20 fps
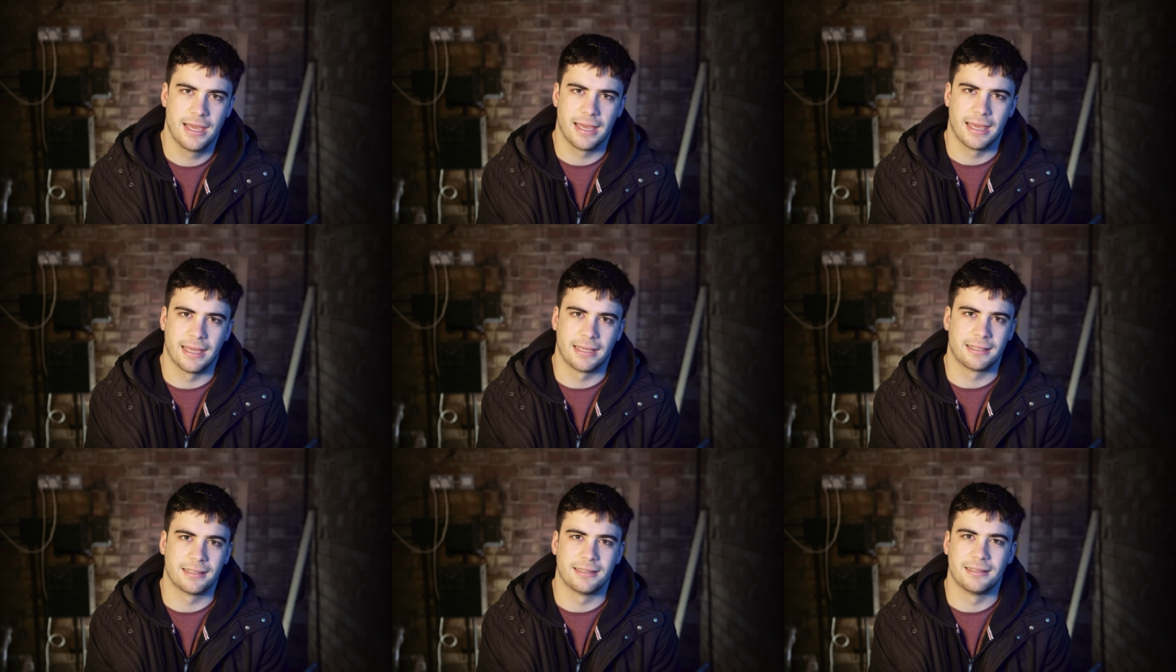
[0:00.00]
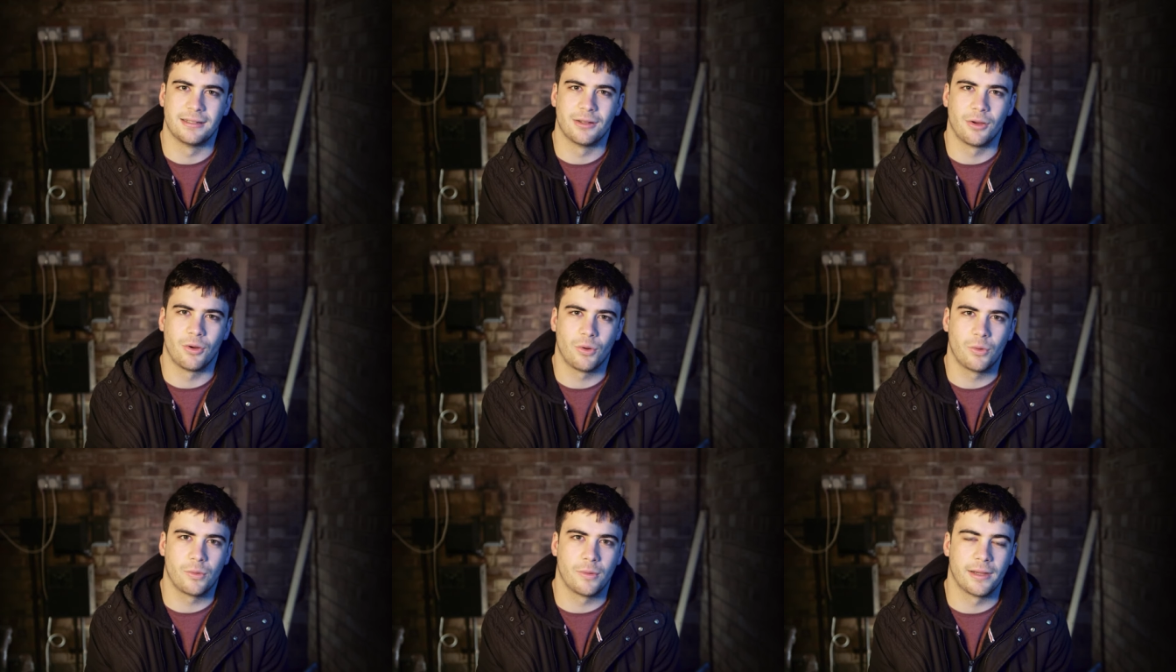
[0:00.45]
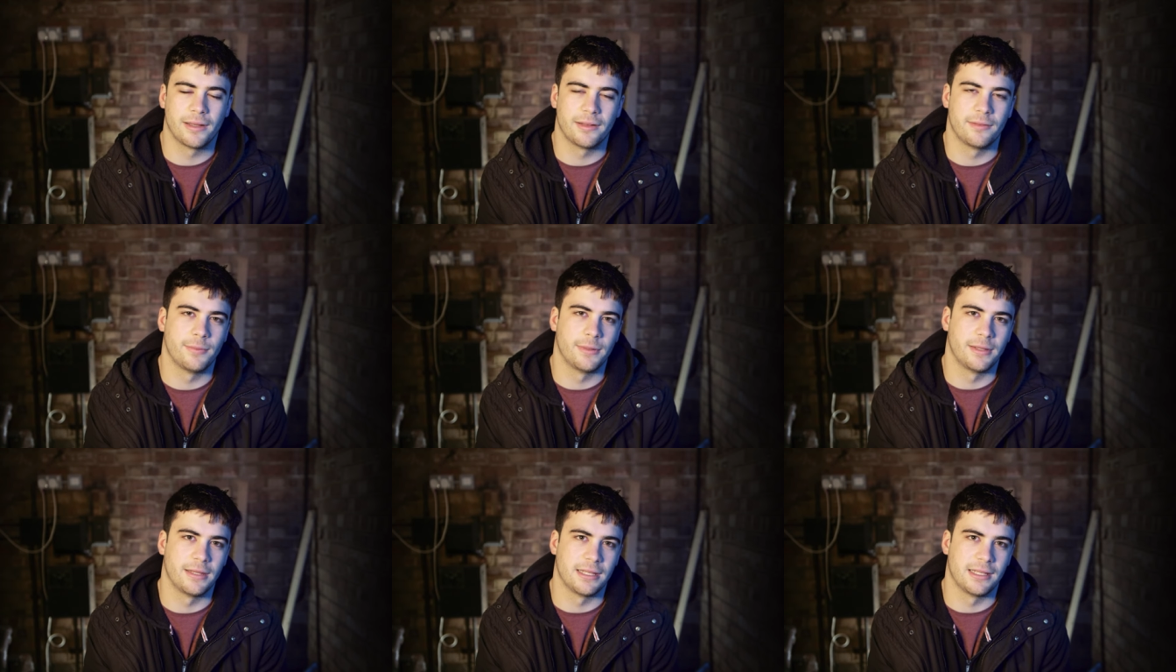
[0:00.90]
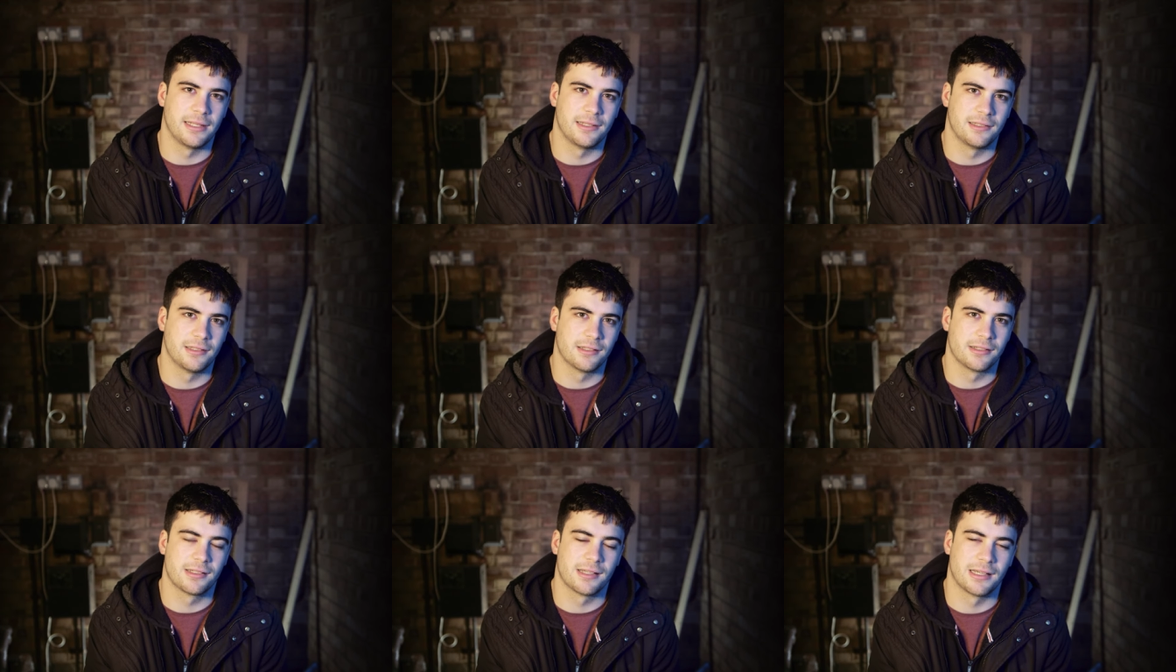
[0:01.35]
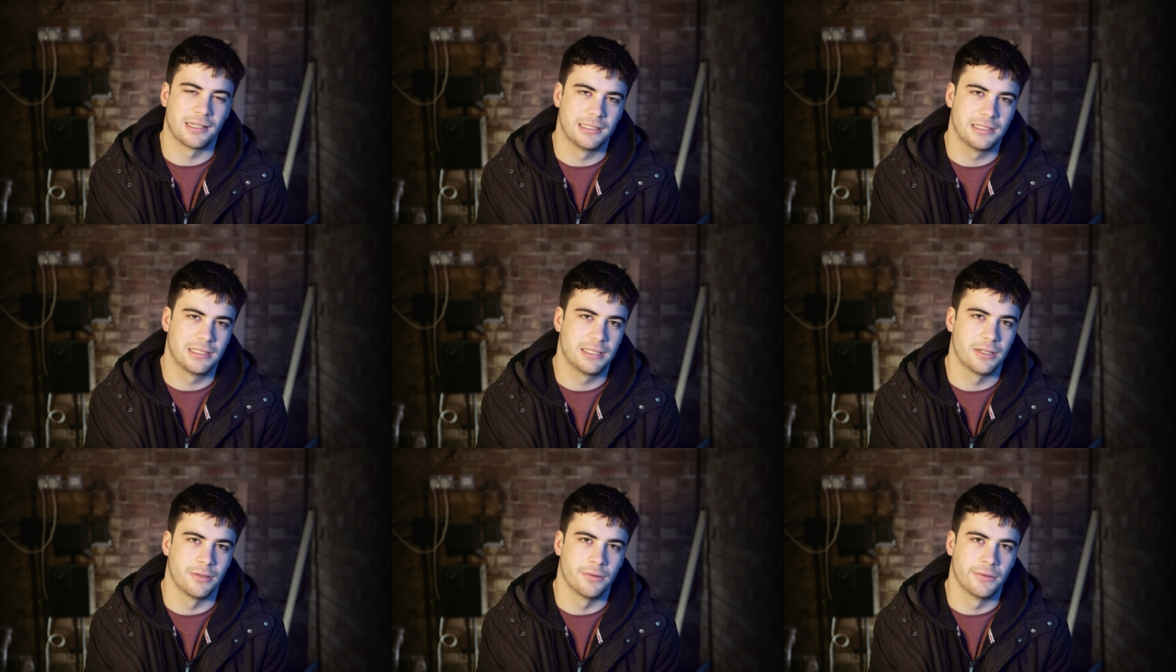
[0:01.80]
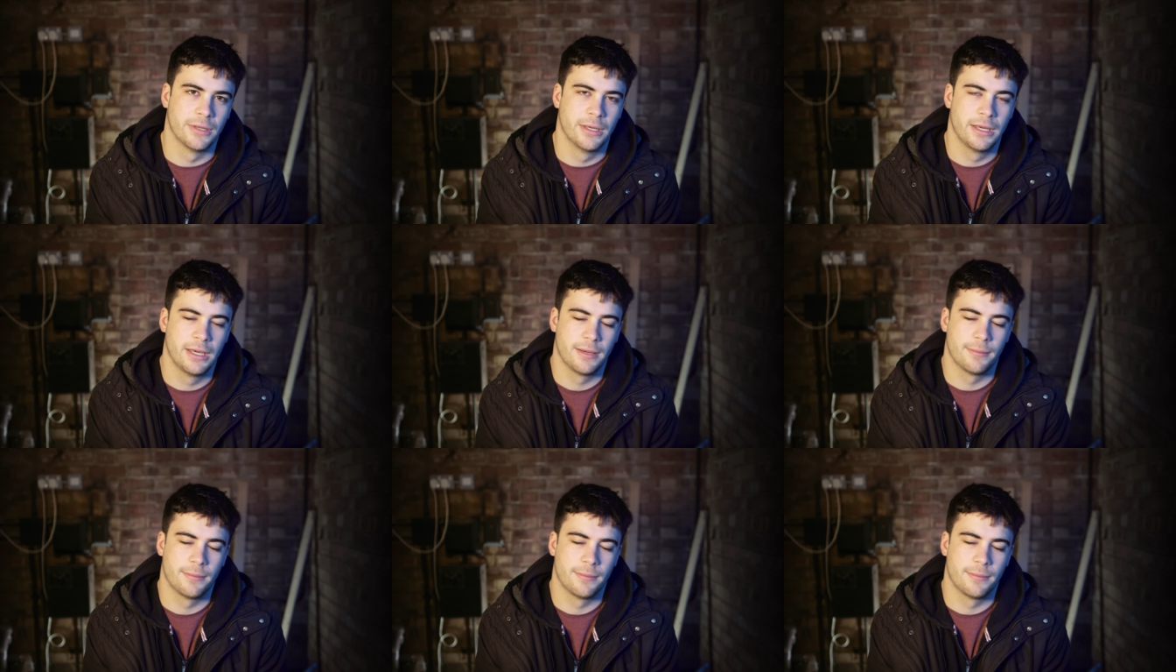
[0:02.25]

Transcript: It can not always be the easiest thing to do.